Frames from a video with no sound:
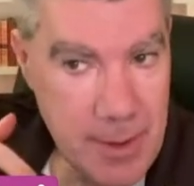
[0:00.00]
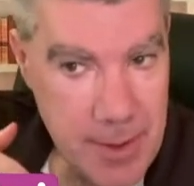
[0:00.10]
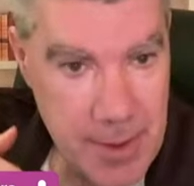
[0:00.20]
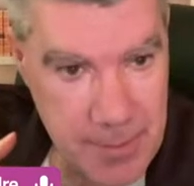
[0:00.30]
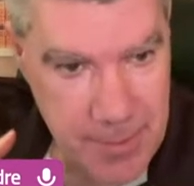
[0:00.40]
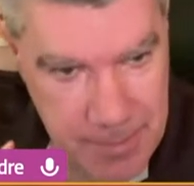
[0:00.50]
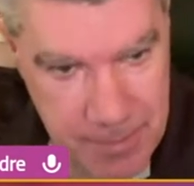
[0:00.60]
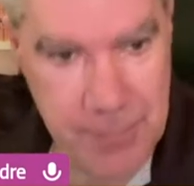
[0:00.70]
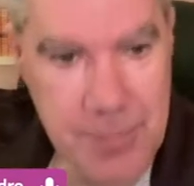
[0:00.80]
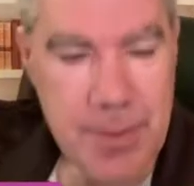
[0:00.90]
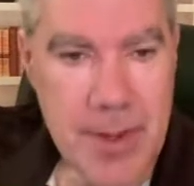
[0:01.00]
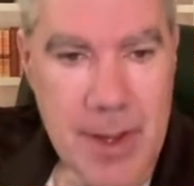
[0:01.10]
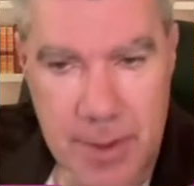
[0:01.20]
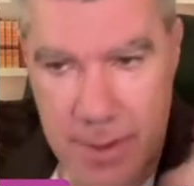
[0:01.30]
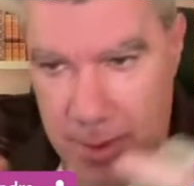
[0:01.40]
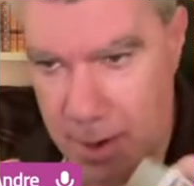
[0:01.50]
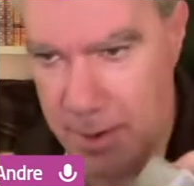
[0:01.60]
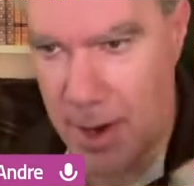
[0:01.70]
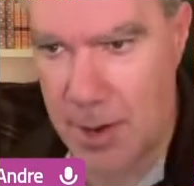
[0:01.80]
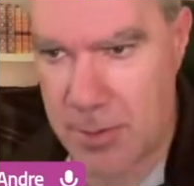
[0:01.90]
They've
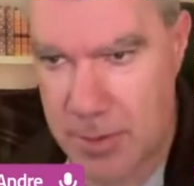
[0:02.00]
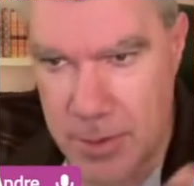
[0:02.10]
out